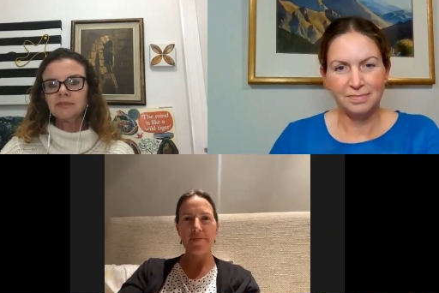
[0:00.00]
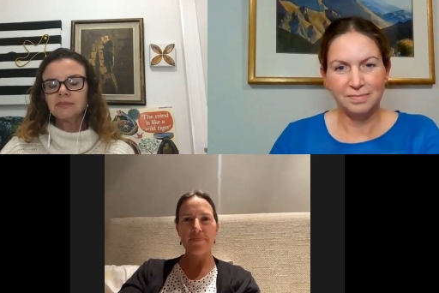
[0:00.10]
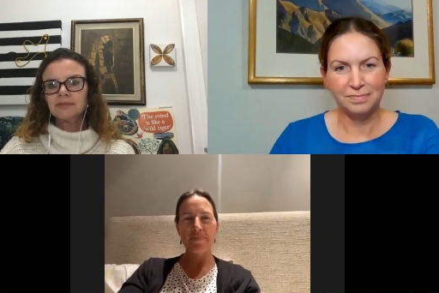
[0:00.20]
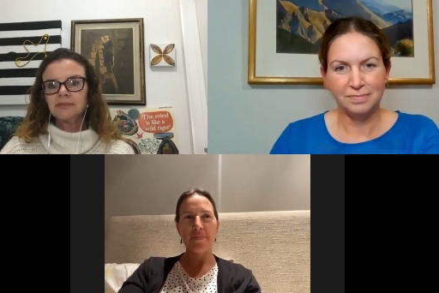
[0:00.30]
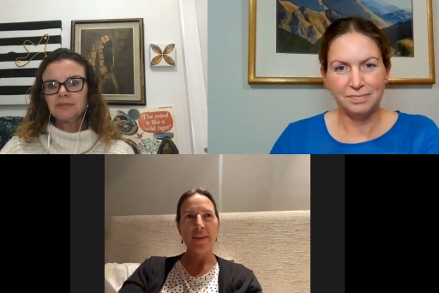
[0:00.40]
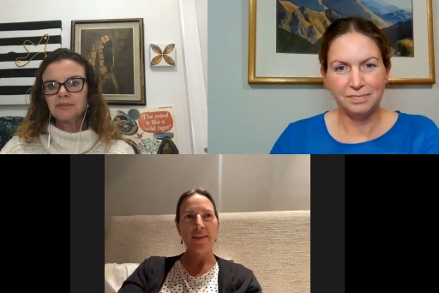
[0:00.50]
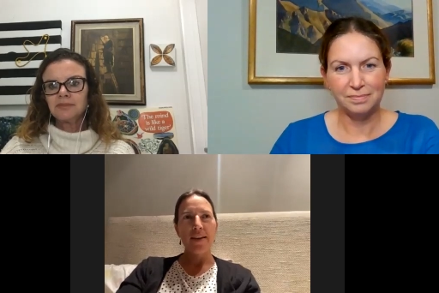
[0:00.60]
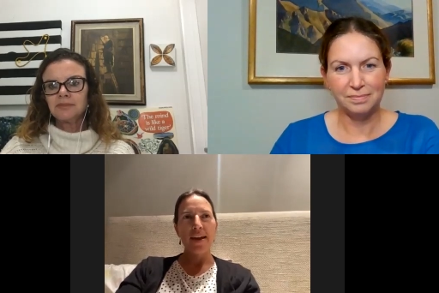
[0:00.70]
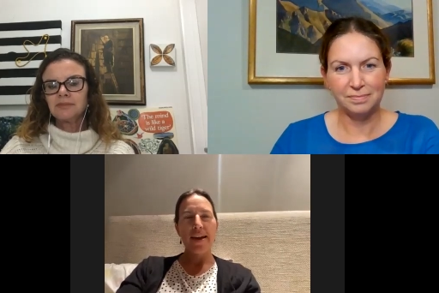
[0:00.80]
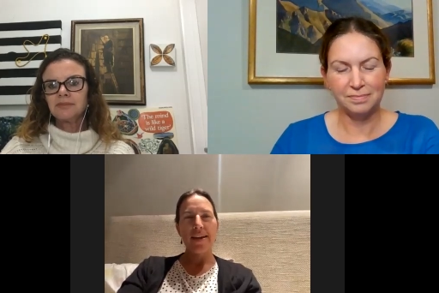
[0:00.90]
Speaker 1: um,
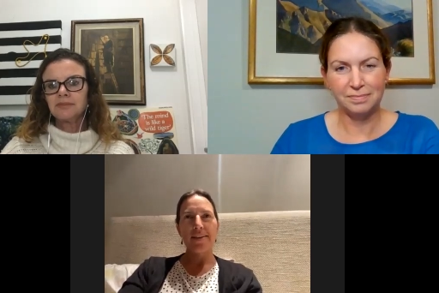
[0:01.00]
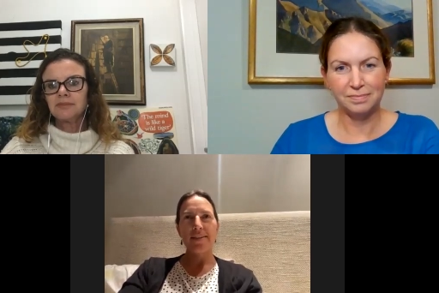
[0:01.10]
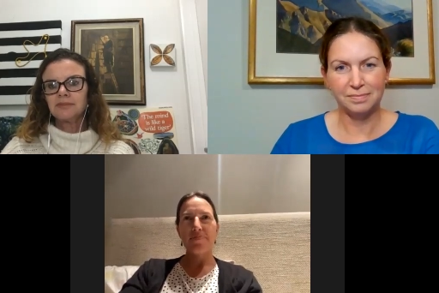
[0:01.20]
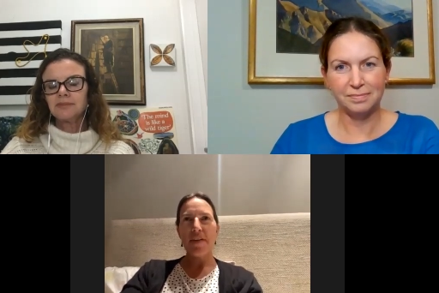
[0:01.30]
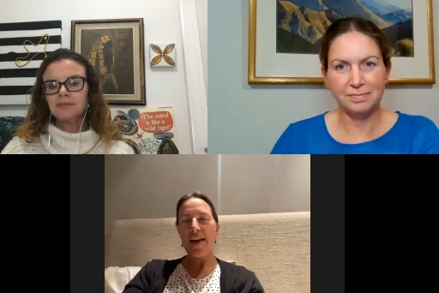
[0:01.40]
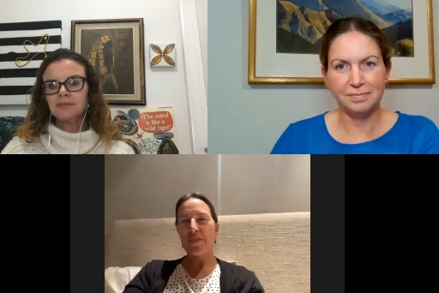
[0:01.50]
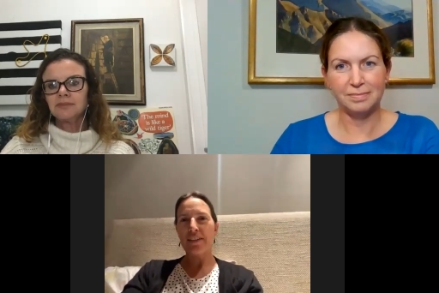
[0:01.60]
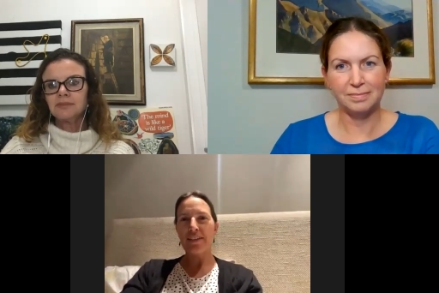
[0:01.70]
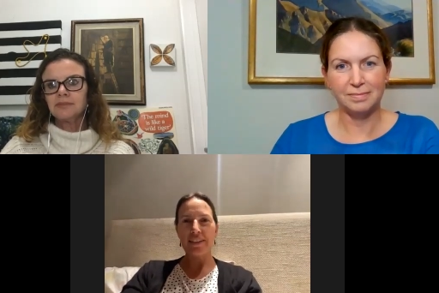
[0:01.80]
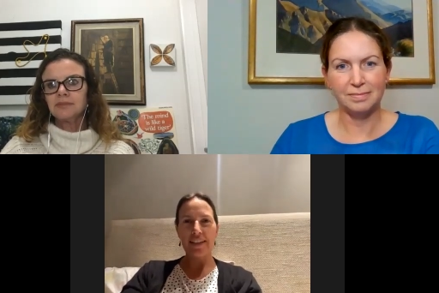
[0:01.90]
and having
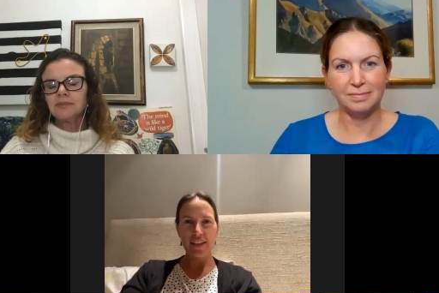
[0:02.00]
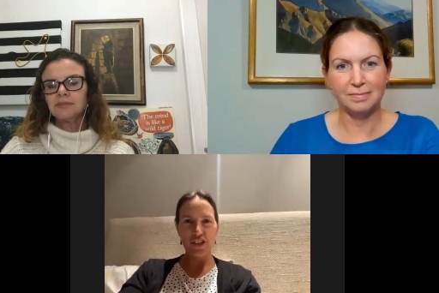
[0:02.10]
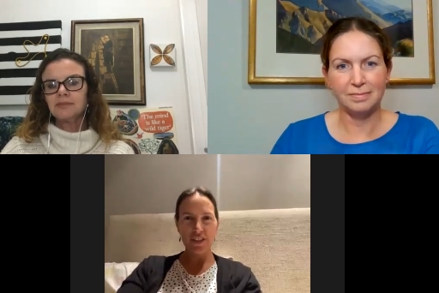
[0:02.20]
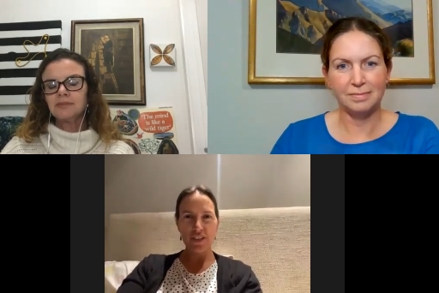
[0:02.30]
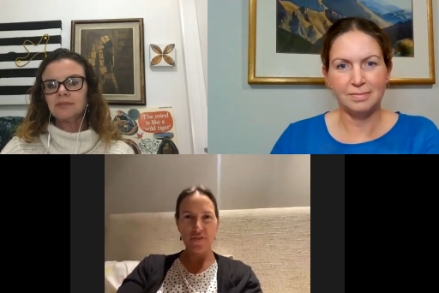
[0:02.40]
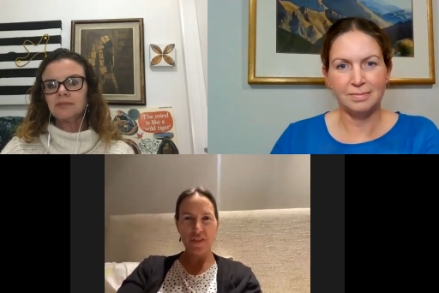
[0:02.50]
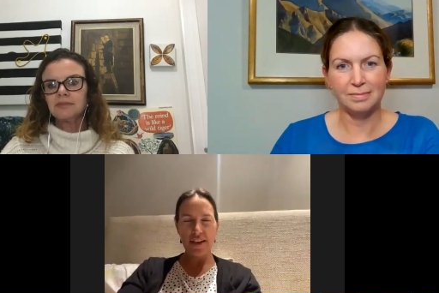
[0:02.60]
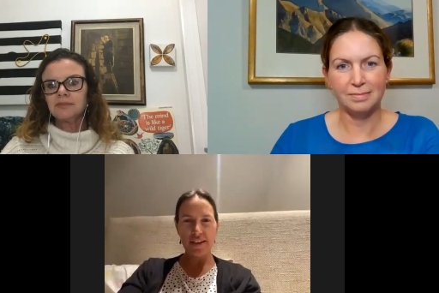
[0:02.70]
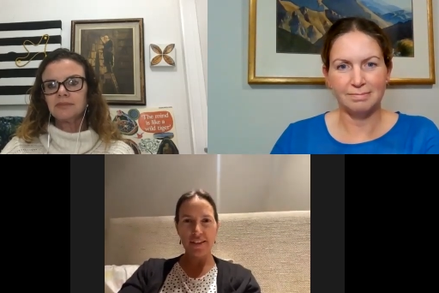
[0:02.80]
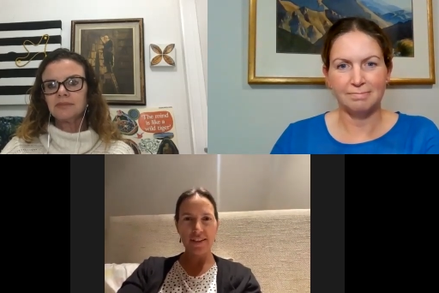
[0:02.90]
little collections of things.